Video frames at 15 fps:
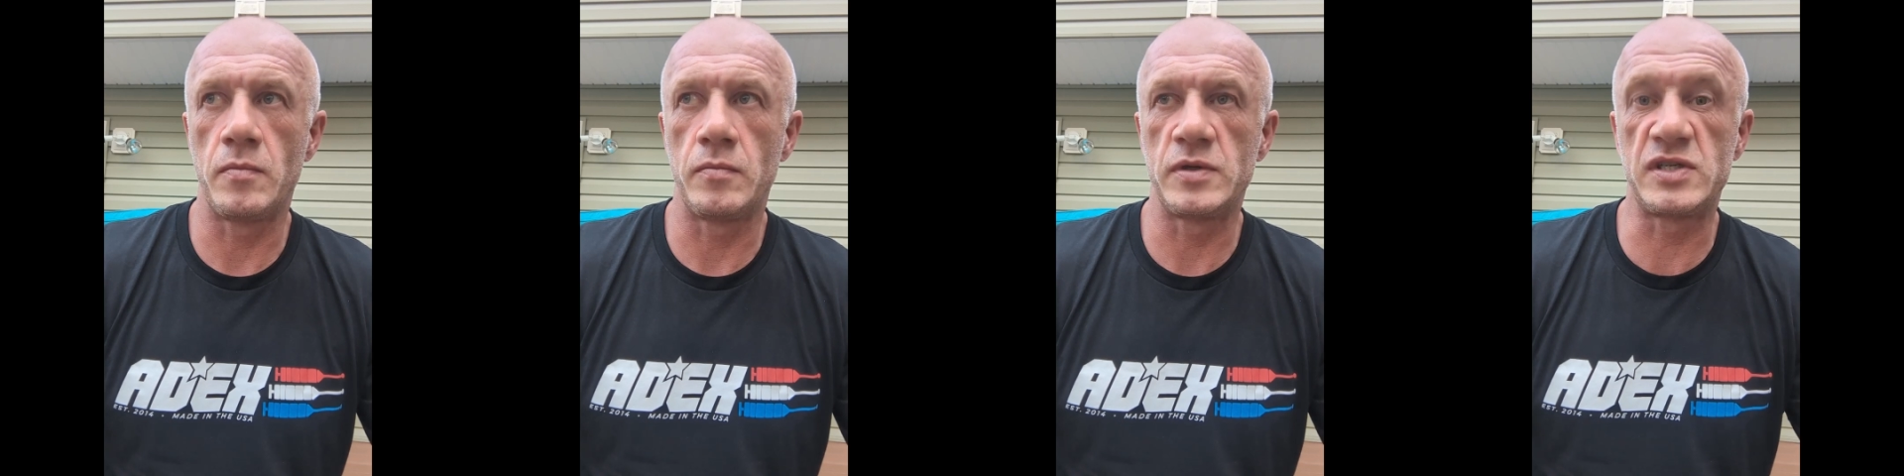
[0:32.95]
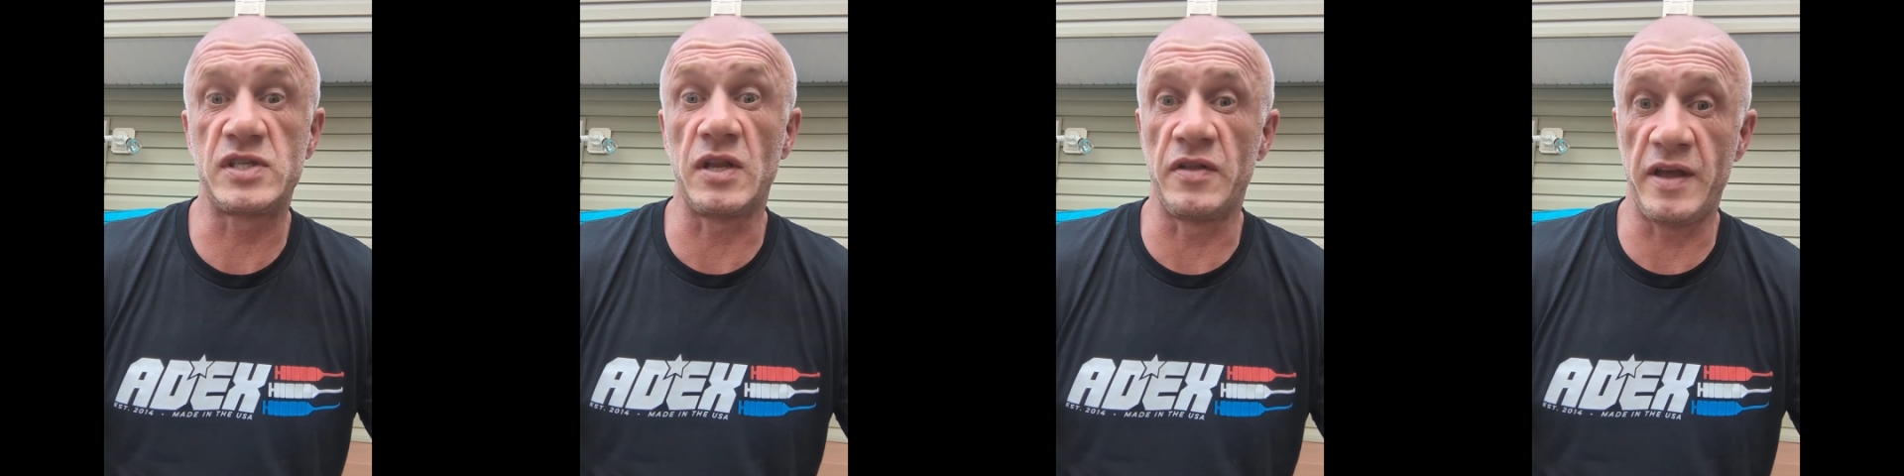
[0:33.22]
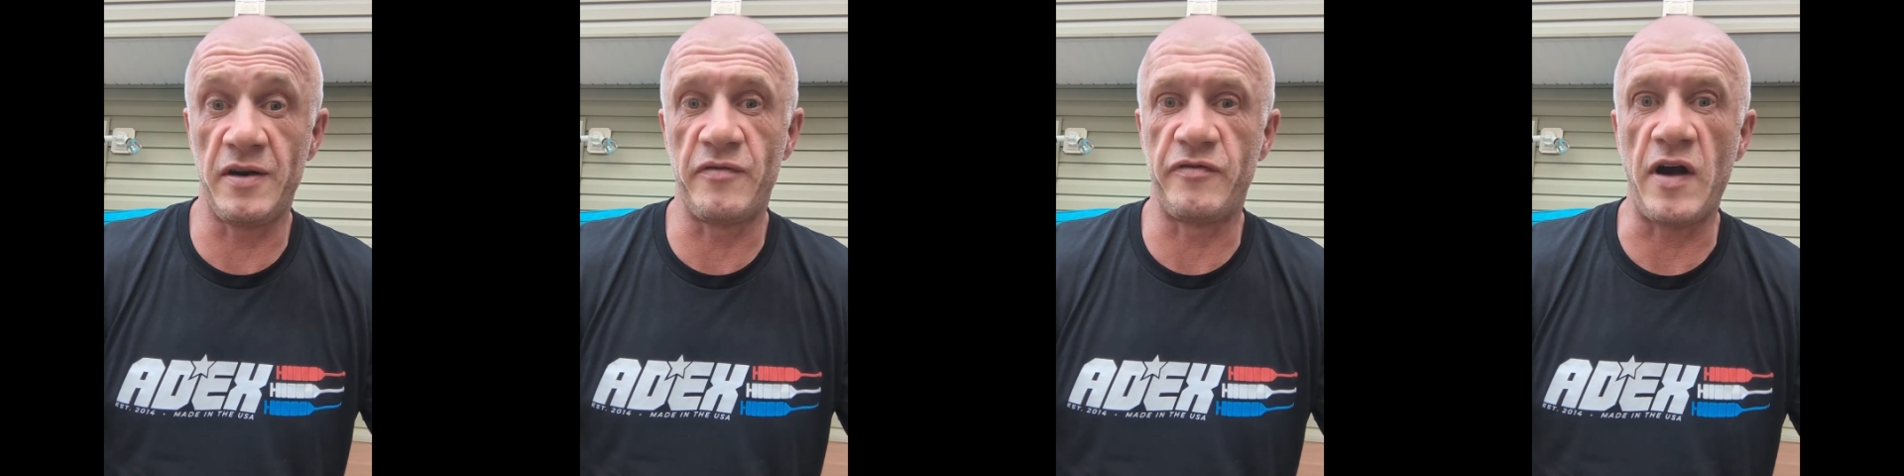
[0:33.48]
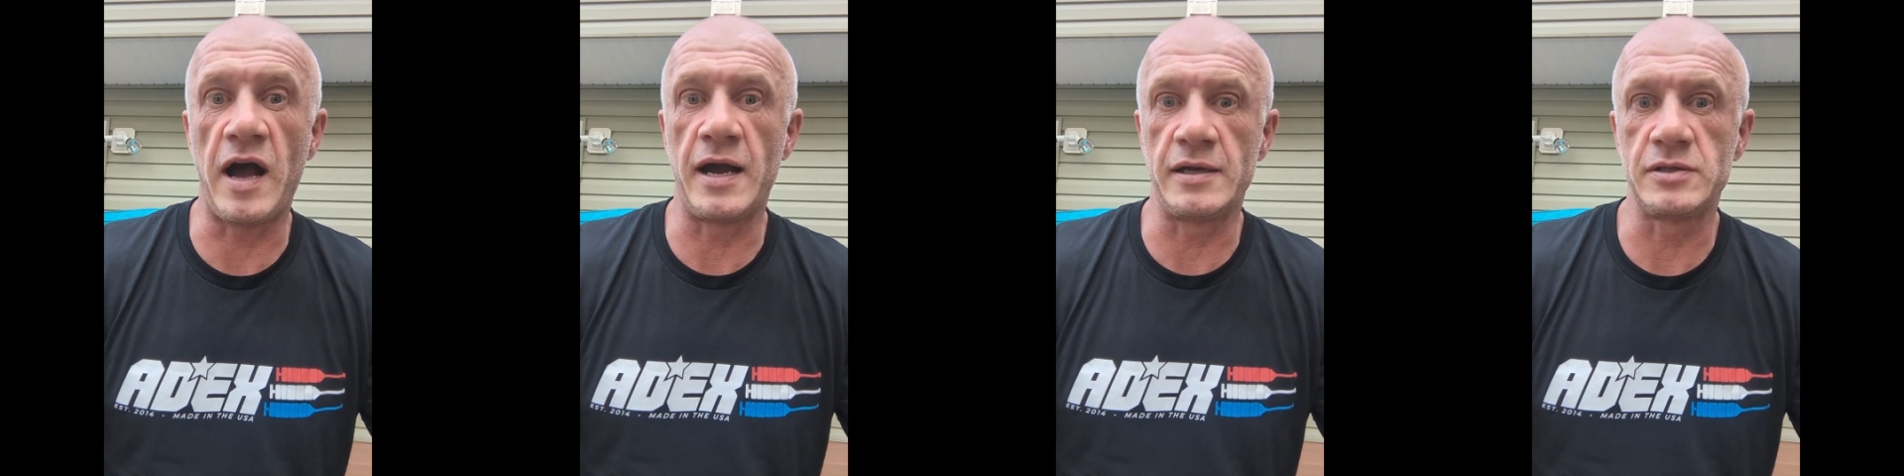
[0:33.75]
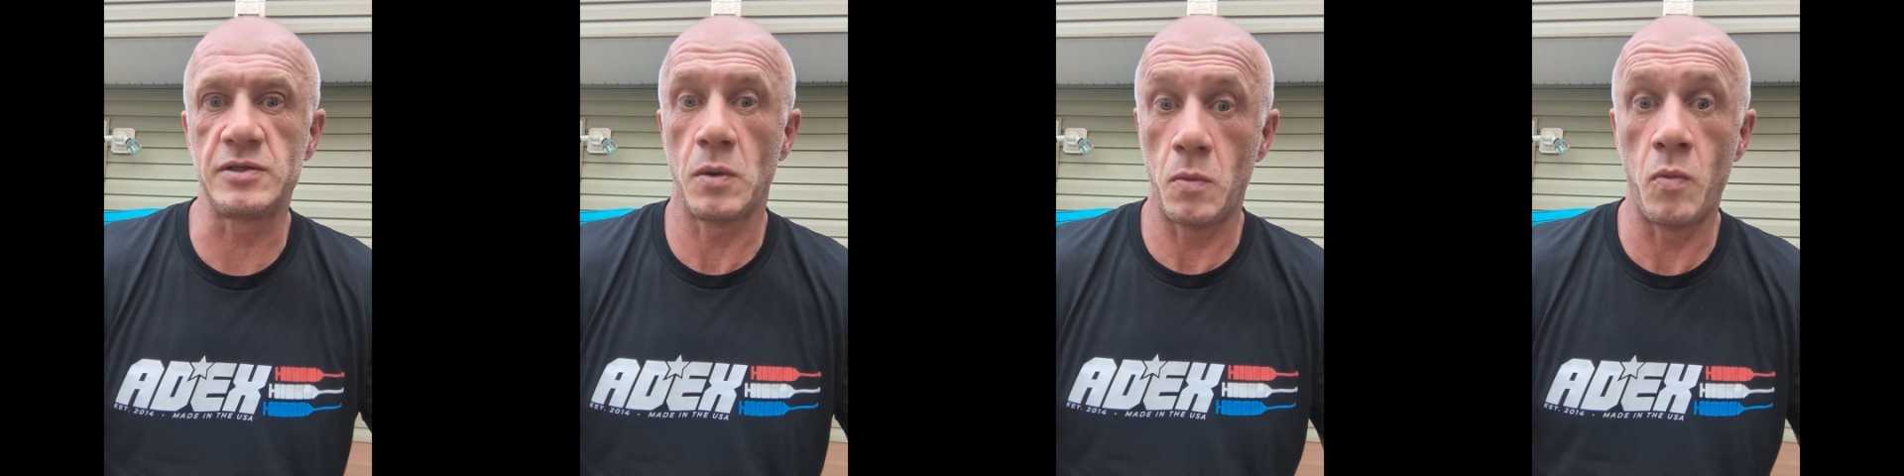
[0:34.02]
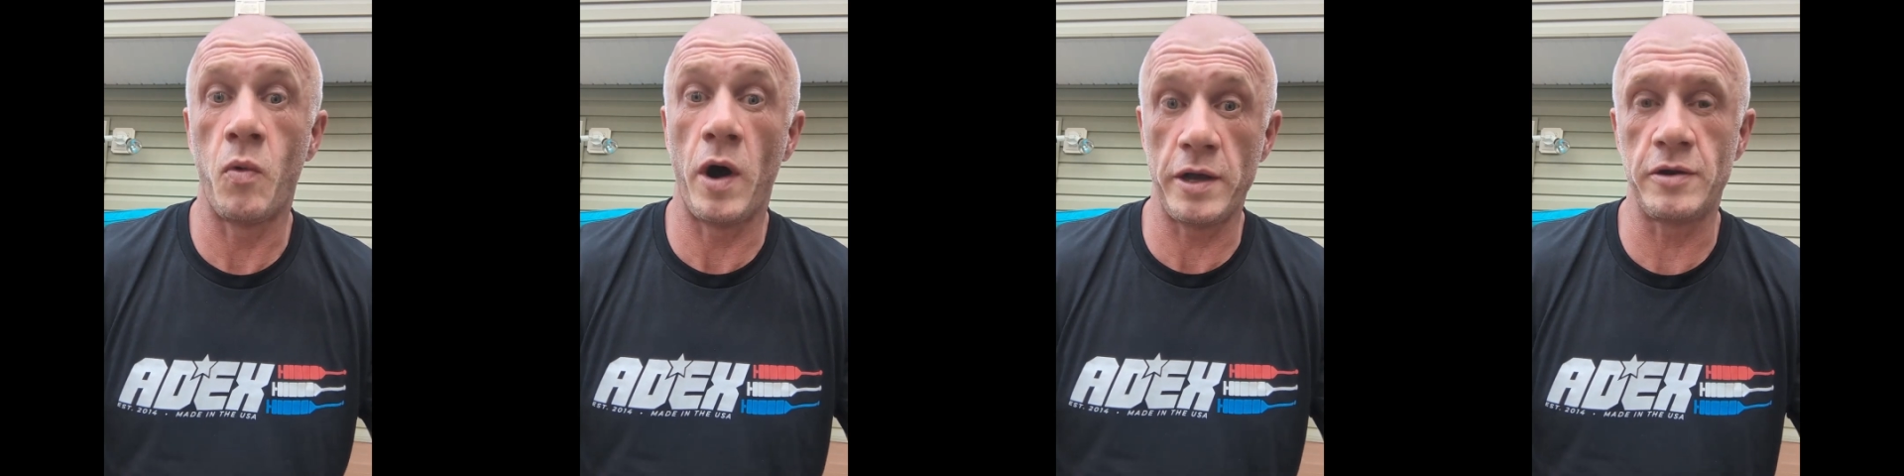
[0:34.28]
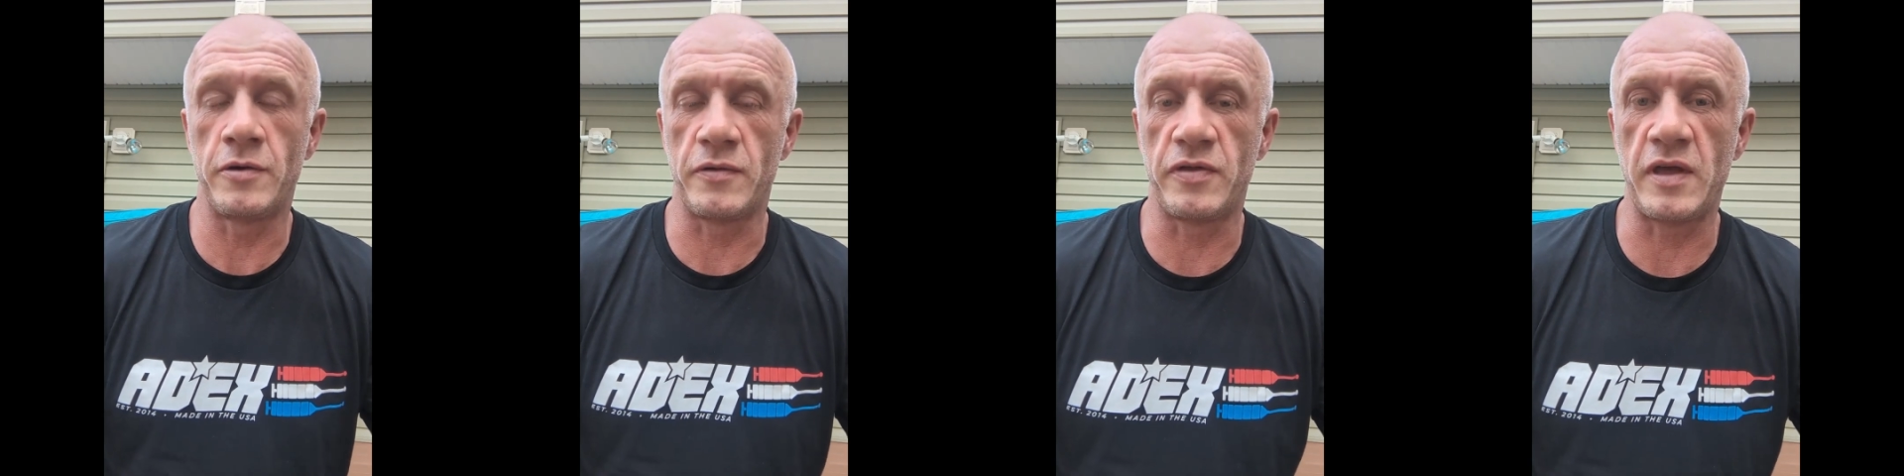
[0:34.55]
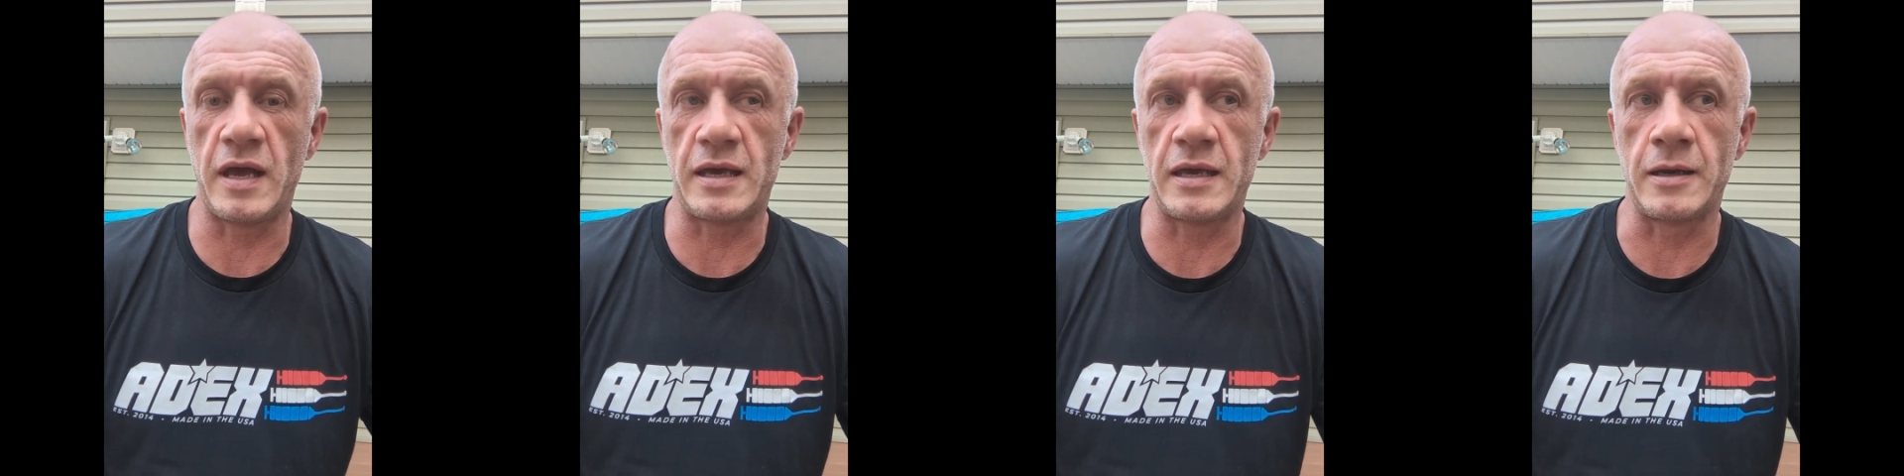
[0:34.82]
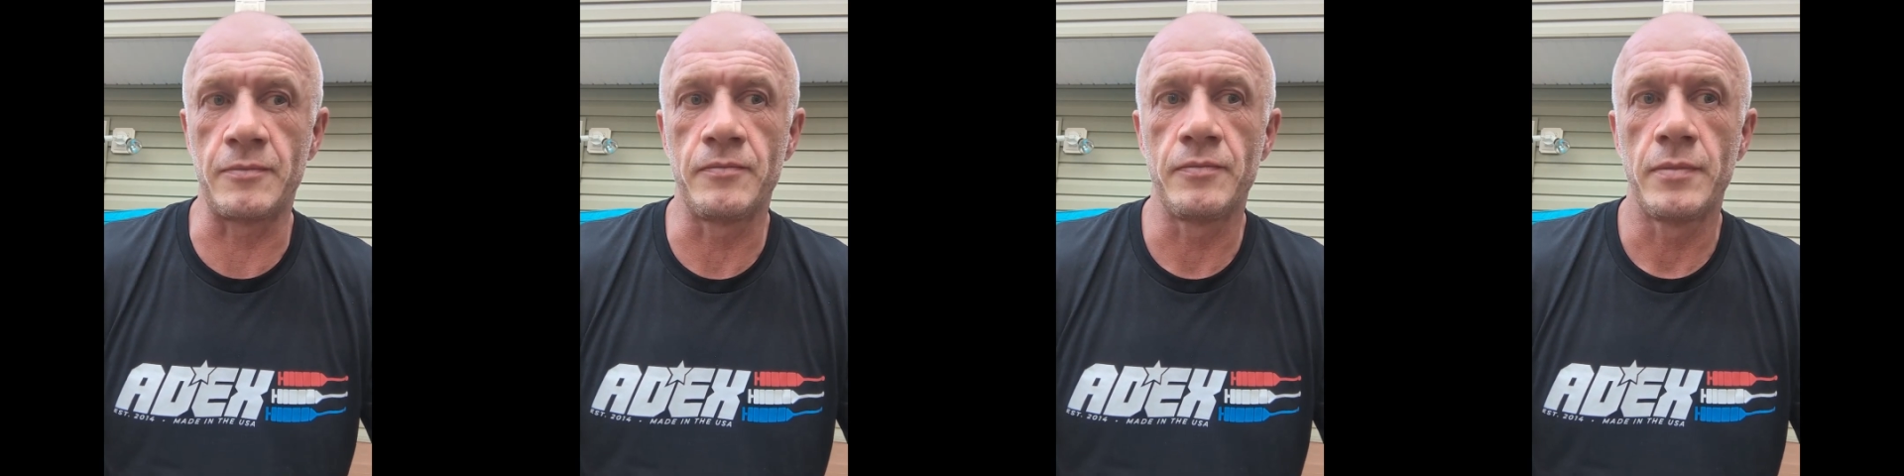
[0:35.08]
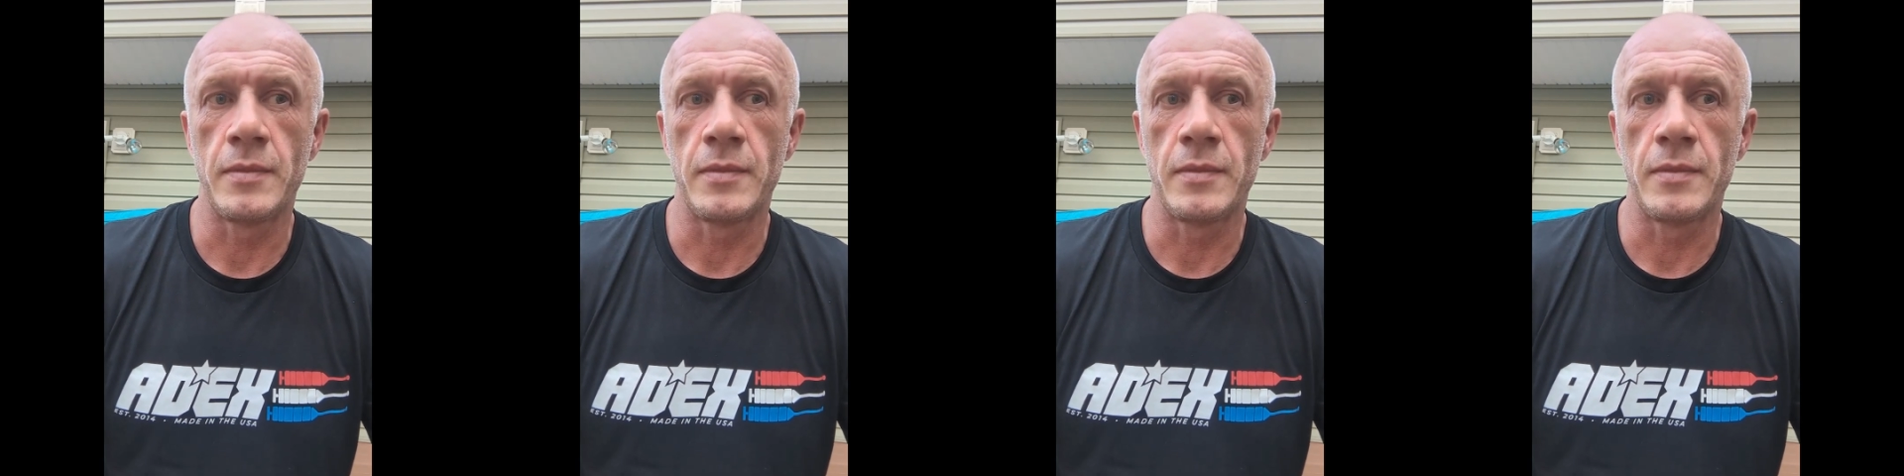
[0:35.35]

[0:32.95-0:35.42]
solidifies what you're thinking.